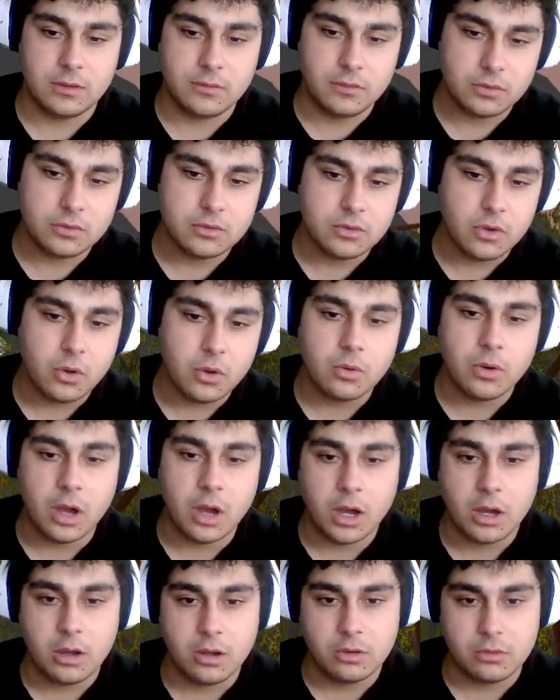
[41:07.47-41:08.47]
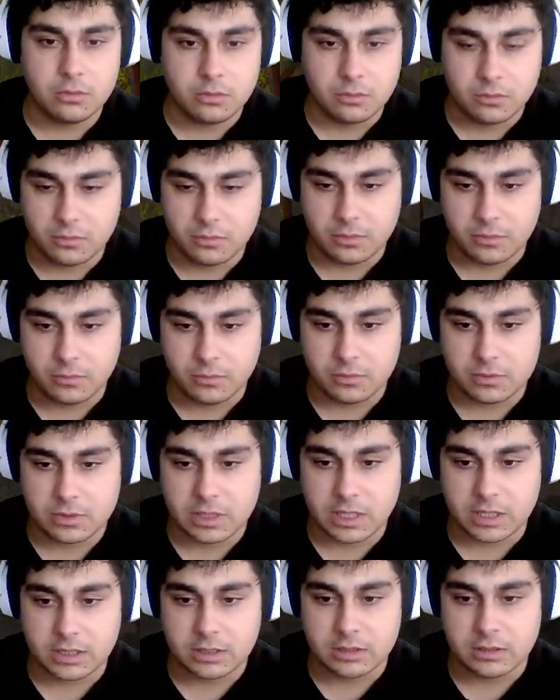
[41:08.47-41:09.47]
know how,
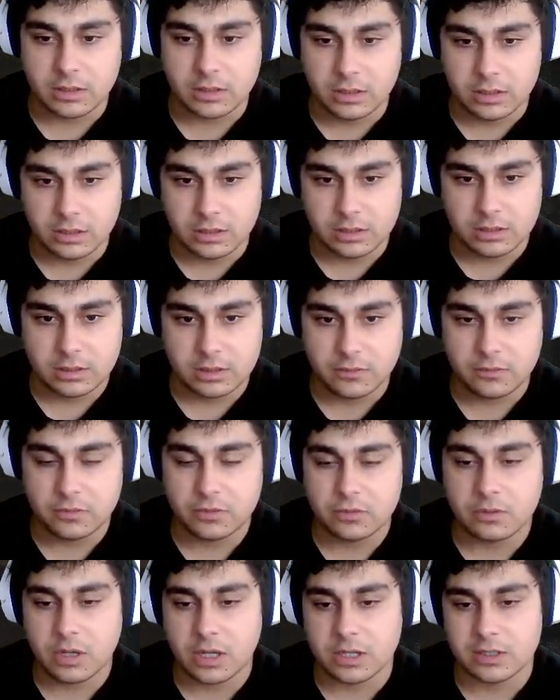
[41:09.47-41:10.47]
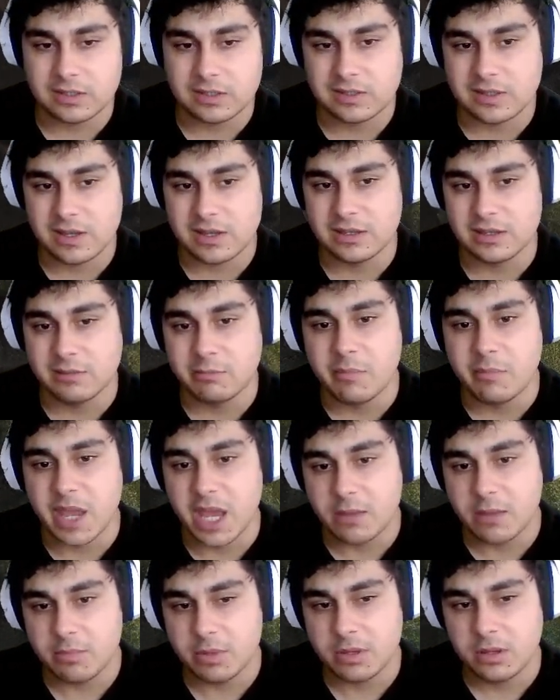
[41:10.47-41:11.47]
like, if you understand the
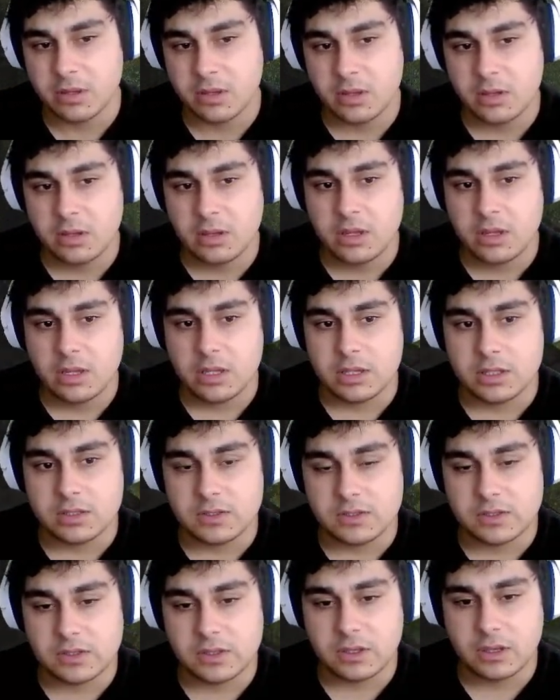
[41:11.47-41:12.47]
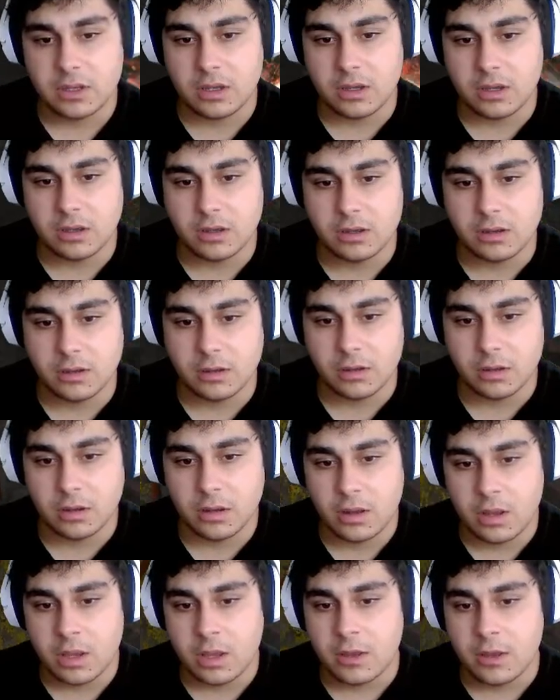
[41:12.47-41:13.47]
map, it's
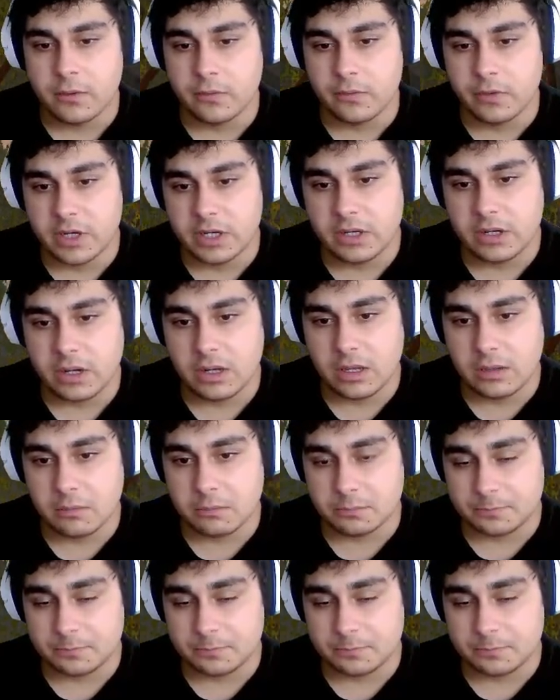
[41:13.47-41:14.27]
very